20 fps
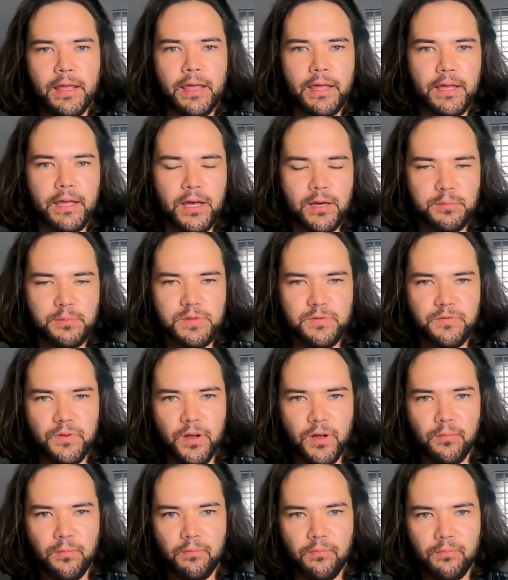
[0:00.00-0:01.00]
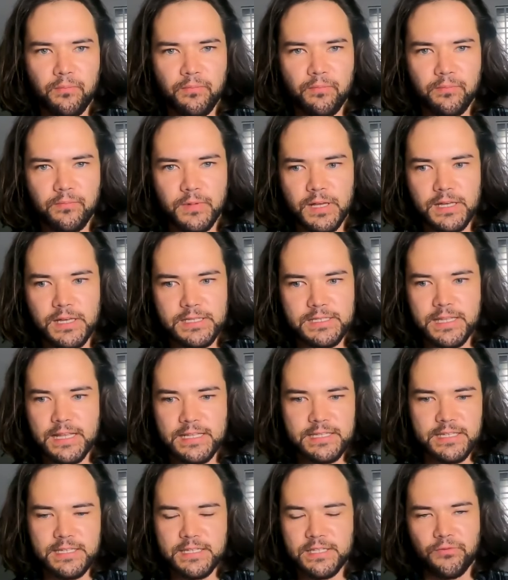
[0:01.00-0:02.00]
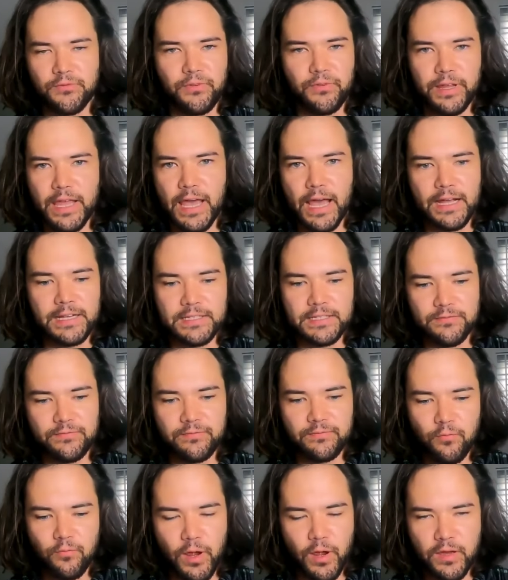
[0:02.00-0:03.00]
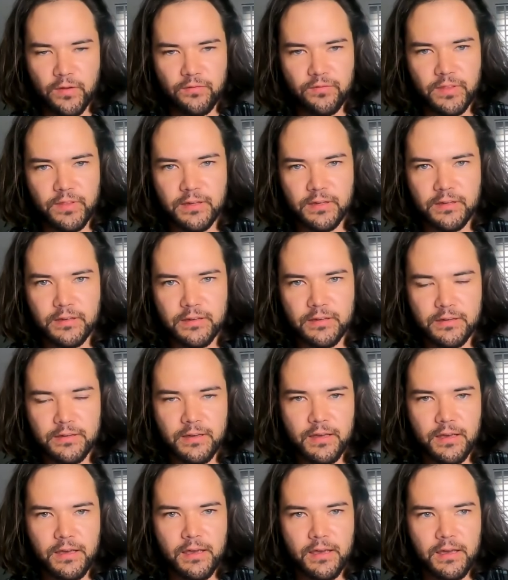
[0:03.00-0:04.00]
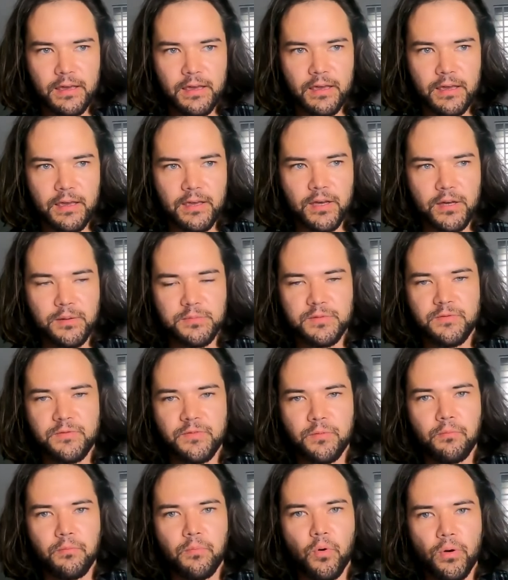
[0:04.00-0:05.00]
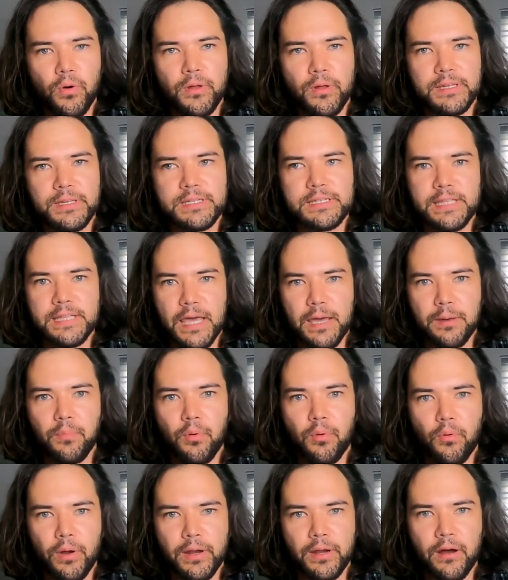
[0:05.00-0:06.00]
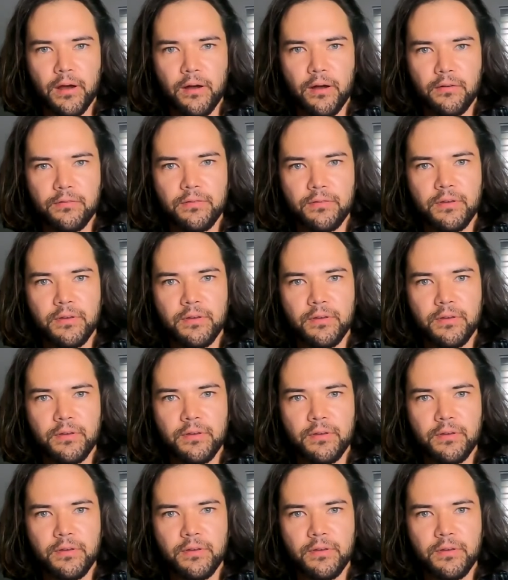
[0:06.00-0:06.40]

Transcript: comes from because that's just the reactive way of thinking. It comes from more of the standpoint of,